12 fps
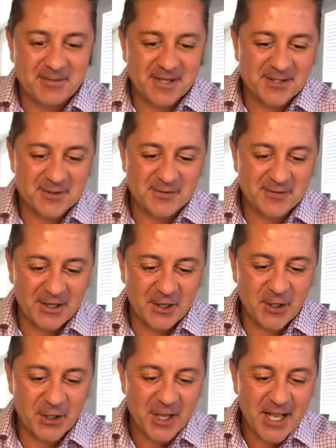makes you feel
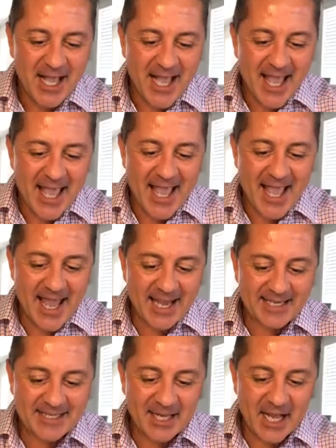good.
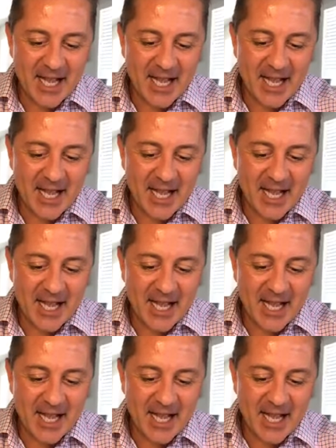And